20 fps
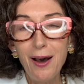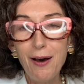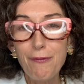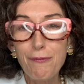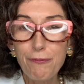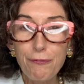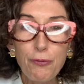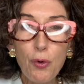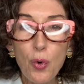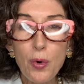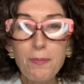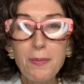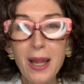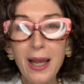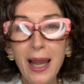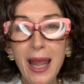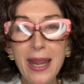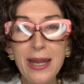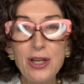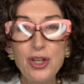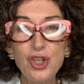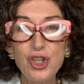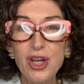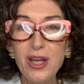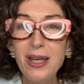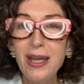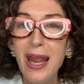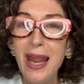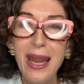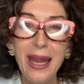
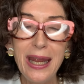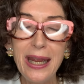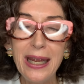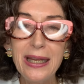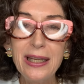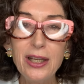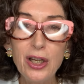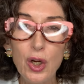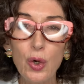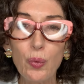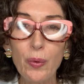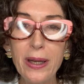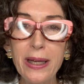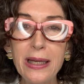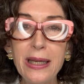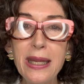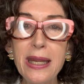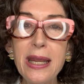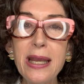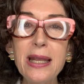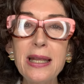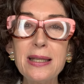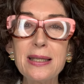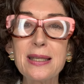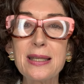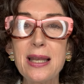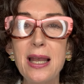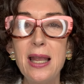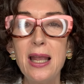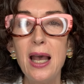formulation,
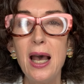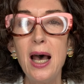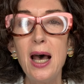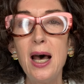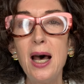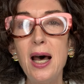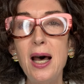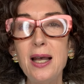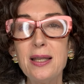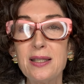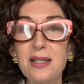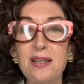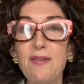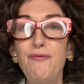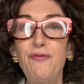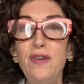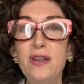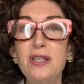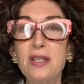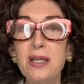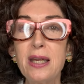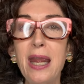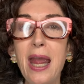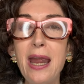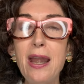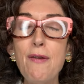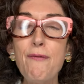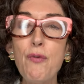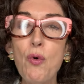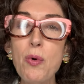ingredients,
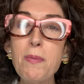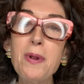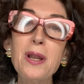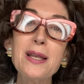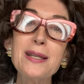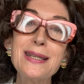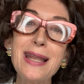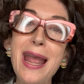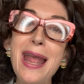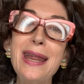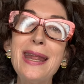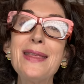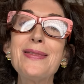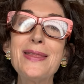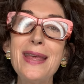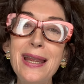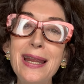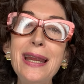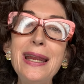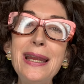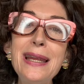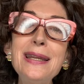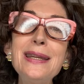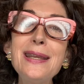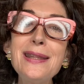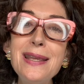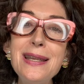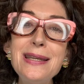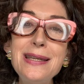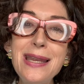sophisticated formulas, and at the end
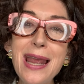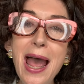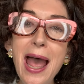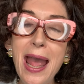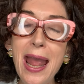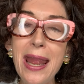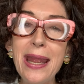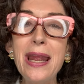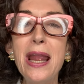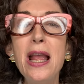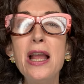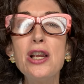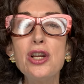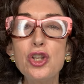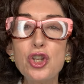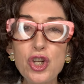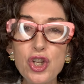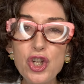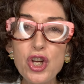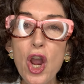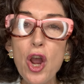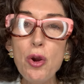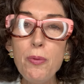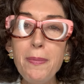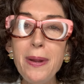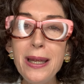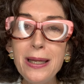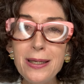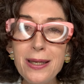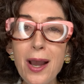of the day, show
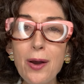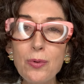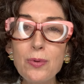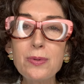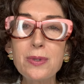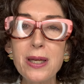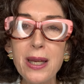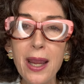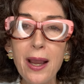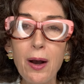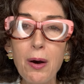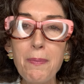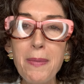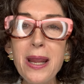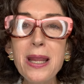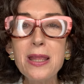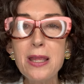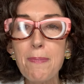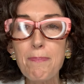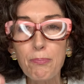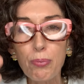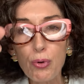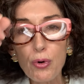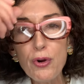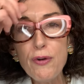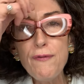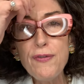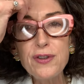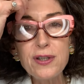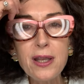me, don't tell me. The
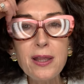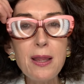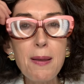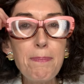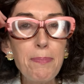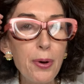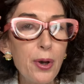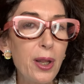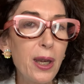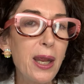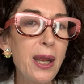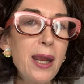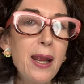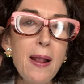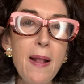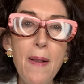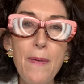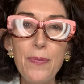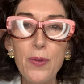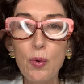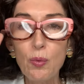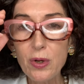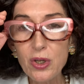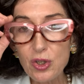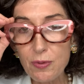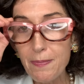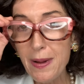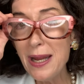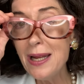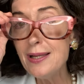proof's in the pudding,
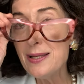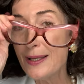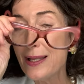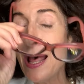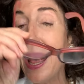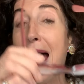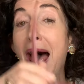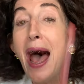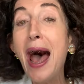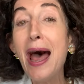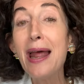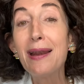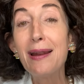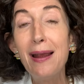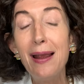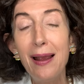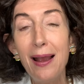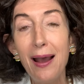which means that